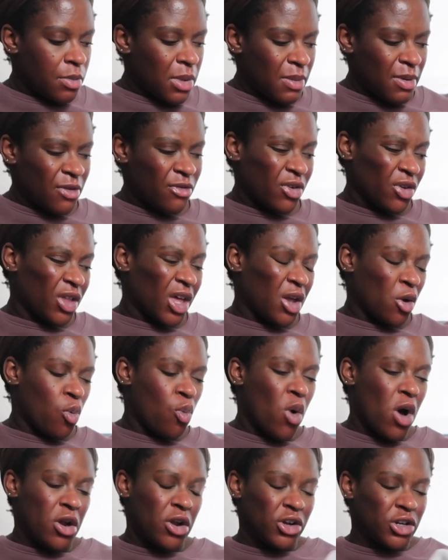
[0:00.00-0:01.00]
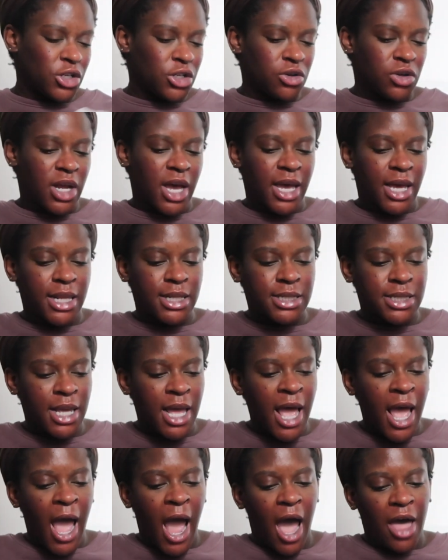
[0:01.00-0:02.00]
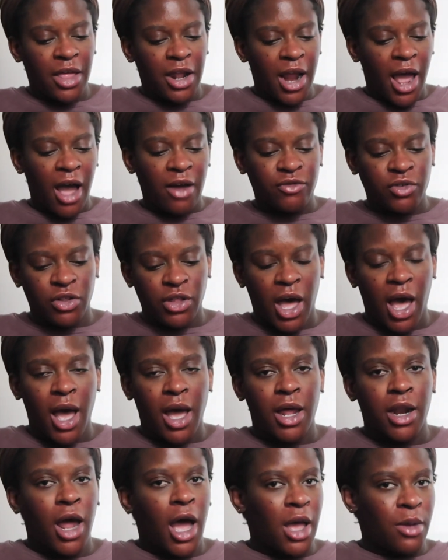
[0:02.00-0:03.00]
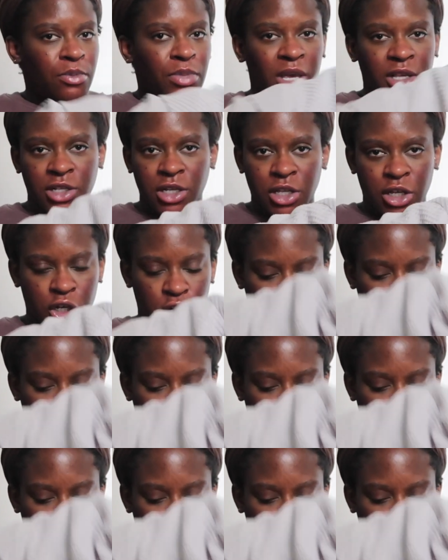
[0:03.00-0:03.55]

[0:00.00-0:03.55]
maybe for like 1 or 2 nights, and then after that I basically